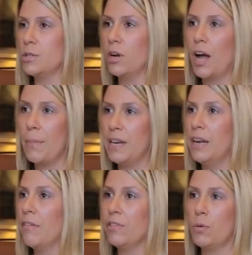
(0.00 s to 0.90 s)
to
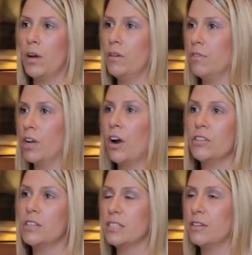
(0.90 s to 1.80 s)
accommodate everyone,
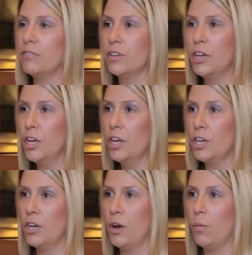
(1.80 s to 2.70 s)
regardless of
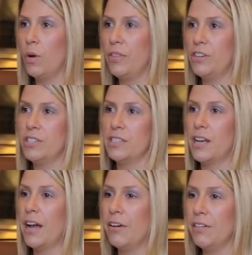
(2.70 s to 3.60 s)
you know what their
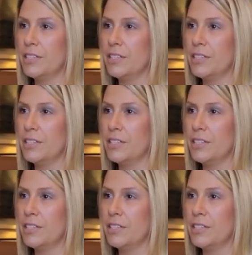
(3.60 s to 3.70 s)
desire